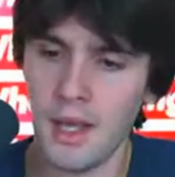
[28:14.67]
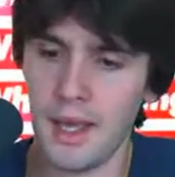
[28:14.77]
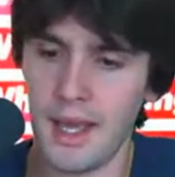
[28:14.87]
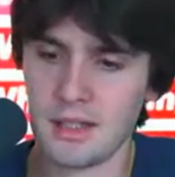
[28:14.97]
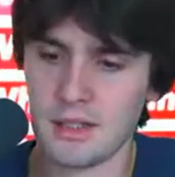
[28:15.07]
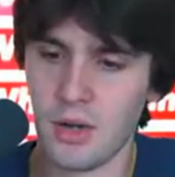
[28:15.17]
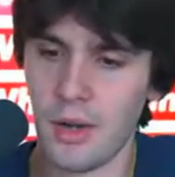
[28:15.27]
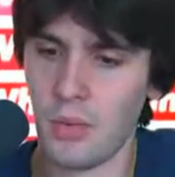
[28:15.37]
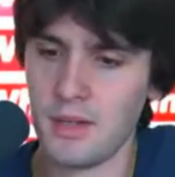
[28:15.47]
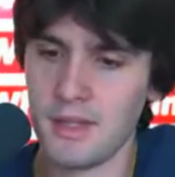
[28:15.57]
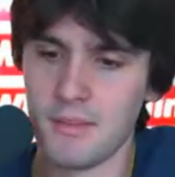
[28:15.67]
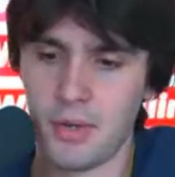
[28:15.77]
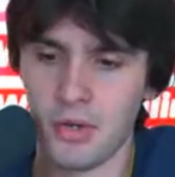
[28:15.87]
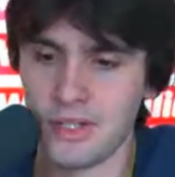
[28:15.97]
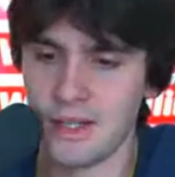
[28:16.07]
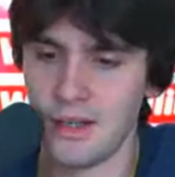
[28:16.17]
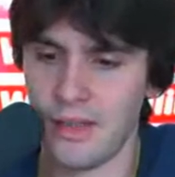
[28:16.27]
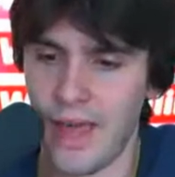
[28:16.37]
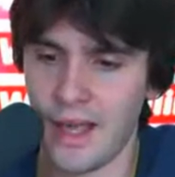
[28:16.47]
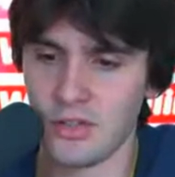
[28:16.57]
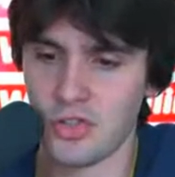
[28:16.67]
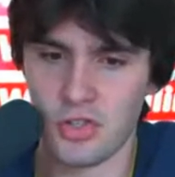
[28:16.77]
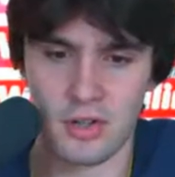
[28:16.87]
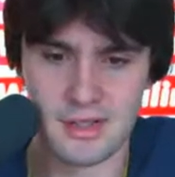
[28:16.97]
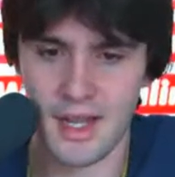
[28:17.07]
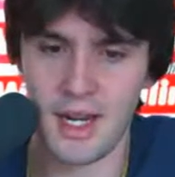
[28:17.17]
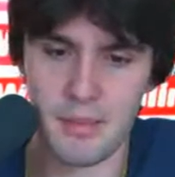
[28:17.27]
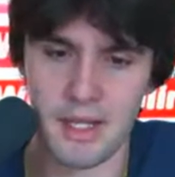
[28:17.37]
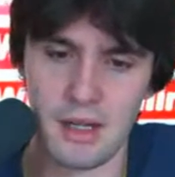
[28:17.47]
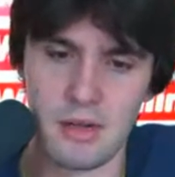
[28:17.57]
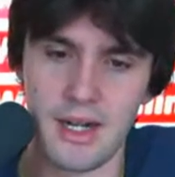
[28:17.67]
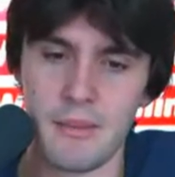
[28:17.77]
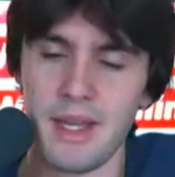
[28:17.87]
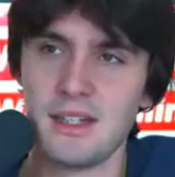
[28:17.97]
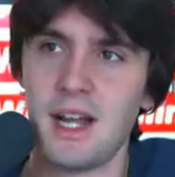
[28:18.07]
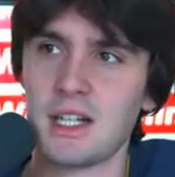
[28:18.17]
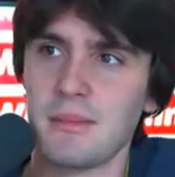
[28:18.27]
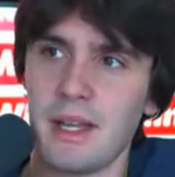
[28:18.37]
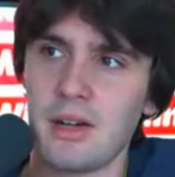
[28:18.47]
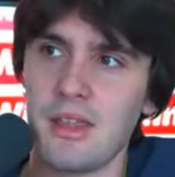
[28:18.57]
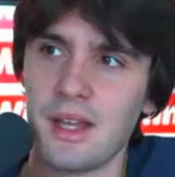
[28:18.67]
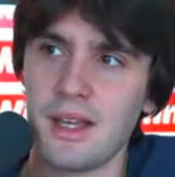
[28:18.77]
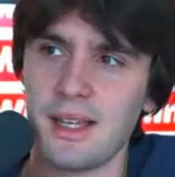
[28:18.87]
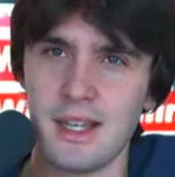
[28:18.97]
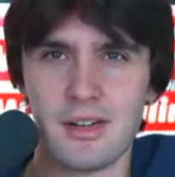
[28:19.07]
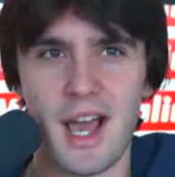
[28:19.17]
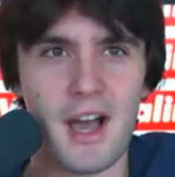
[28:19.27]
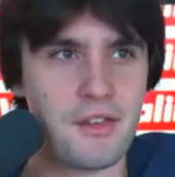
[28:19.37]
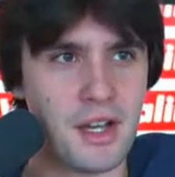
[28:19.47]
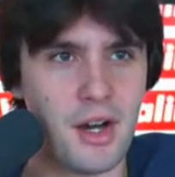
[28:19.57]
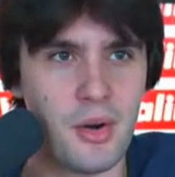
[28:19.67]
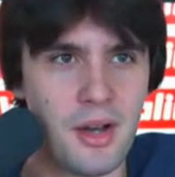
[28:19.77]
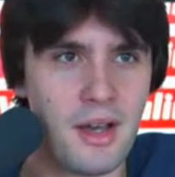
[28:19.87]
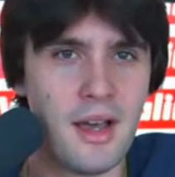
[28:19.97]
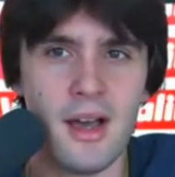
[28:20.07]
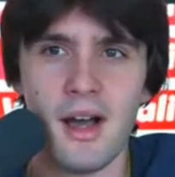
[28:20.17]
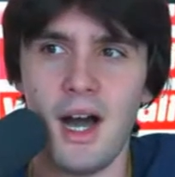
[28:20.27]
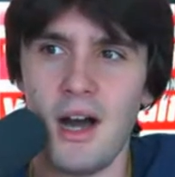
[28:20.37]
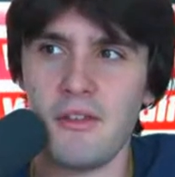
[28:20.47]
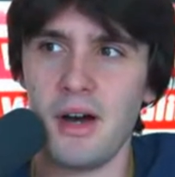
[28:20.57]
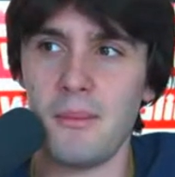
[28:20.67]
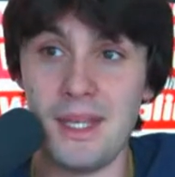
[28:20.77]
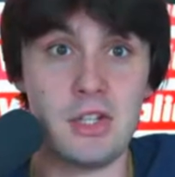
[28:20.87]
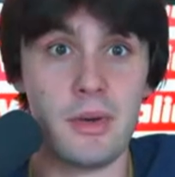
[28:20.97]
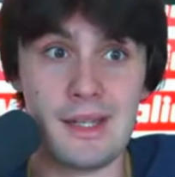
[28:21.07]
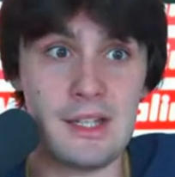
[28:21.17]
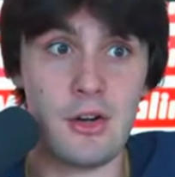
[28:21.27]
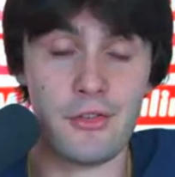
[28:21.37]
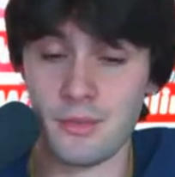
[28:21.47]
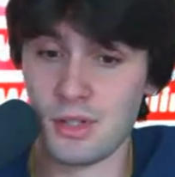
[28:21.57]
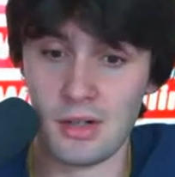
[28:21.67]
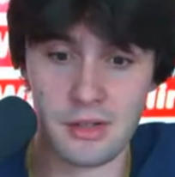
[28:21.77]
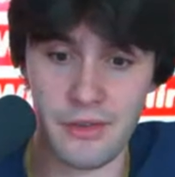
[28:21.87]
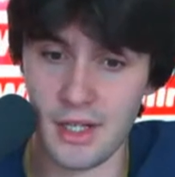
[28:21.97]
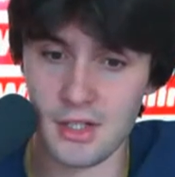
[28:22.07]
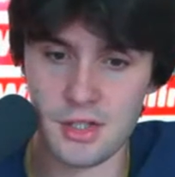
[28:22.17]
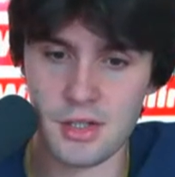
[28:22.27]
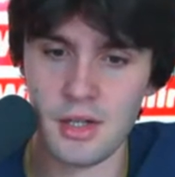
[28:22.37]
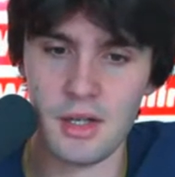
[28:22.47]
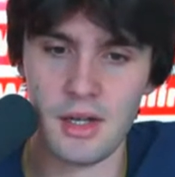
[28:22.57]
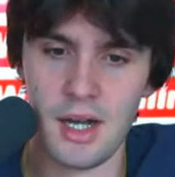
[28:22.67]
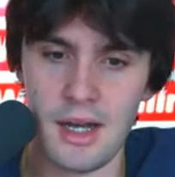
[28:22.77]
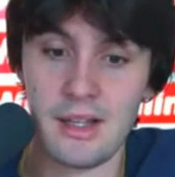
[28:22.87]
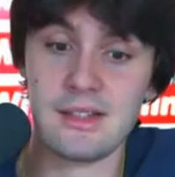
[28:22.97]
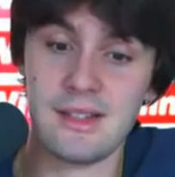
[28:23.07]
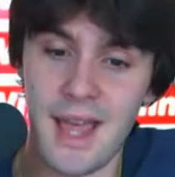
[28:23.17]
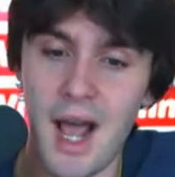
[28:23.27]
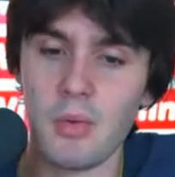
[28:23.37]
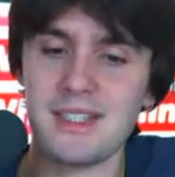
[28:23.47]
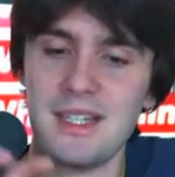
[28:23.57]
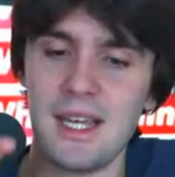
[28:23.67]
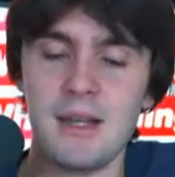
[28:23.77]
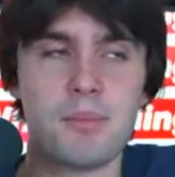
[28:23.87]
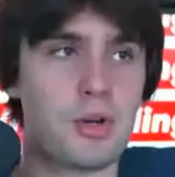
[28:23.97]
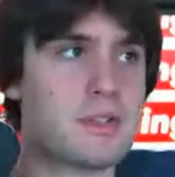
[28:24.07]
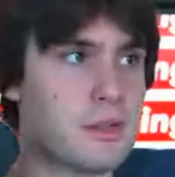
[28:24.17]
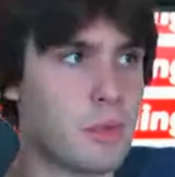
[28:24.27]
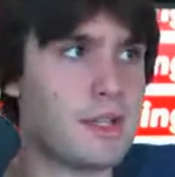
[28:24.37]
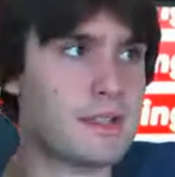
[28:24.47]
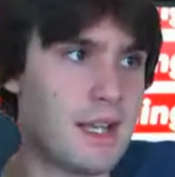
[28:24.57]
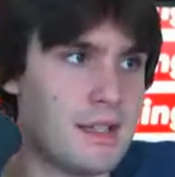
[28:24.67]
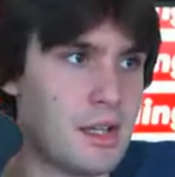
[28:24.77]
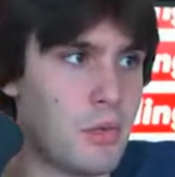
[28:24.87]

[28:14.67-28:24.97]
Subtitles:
And so I want to be the person that starts that up again, right? I made a documentary, I think a year and a half ago of me doing a deal from start to finish. That was an in-person real estate deal.